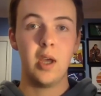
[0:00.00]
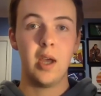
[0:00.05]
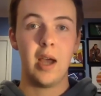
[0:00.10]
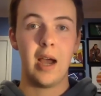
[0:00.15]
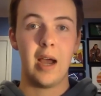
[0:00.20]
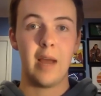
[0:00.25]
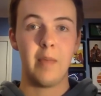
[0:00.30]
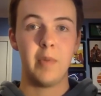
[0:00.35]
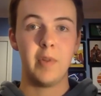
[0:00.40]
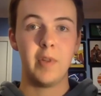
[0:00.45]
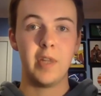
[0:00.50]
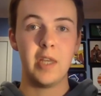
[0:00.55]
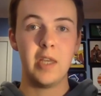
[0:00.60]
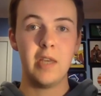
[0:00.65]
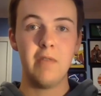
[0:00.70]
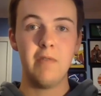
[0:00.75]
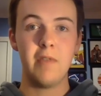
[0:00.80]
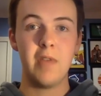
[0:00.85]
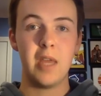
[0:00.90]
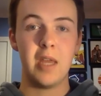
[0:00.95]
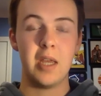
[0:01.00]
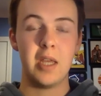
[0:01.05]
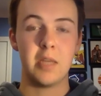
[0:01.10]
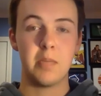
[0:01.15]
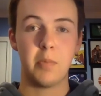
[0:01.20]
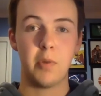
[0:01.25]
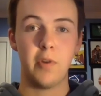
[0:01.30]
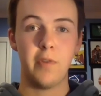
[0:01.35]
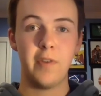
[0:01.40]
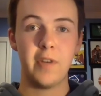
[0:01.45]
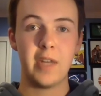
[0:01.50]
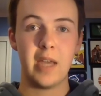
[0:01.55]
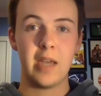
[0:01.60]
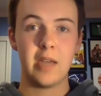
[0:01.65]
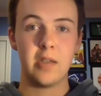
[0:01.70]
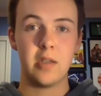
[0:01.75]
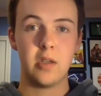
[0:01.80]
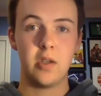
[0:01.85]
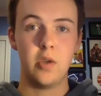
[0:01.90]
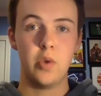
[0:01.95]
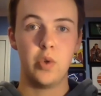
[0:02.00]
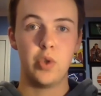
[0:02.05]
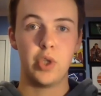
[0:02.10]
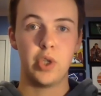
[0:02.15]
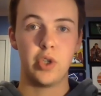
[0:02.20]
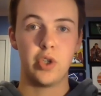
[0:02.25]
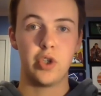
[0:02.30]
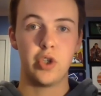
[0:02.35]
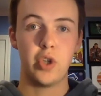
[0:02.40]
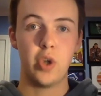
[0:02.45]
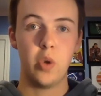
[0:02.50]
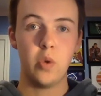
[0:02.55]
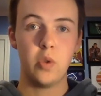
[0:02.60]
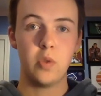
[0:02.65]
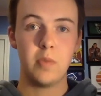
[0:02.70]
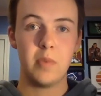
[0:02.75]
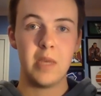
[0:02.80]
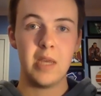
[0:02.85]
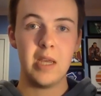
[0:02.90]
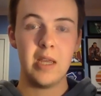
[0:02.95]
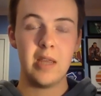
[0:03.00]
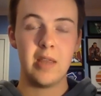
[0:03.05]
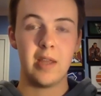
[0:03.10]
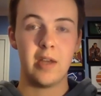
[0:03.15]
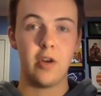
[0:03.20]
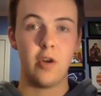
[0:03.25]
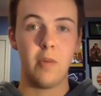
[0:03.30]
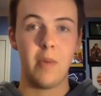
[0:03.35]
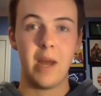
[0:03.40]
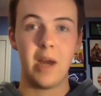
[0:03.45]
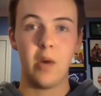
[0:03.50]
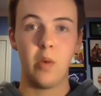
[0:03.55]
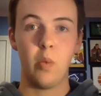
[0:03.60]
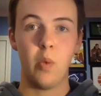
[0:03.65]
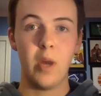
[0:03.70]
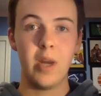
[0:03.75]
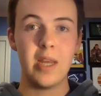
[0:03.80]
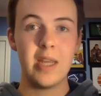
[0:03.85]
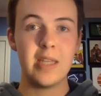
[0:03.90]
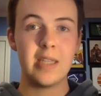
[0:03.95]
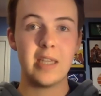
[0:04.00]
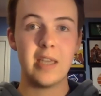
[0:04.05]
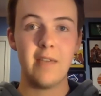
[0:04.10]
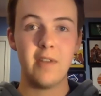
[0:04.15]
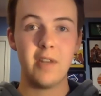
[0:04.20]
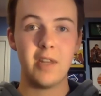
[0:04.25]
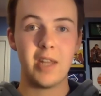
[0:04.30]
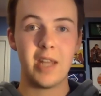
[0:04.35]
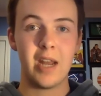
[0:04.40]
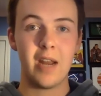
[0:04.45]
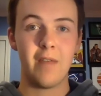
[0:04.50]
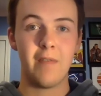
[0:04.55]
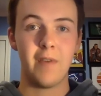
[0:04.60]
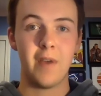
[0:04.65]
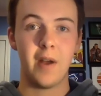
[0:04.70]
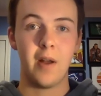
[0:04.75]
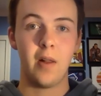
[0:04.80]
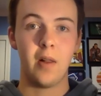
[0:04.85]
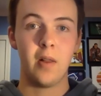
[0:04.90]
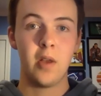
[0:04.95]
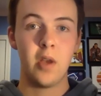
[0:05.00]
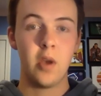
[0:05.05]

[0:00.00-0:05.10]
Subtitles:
I believe that his perfect execution shows me that no matter what he's given in the NFL,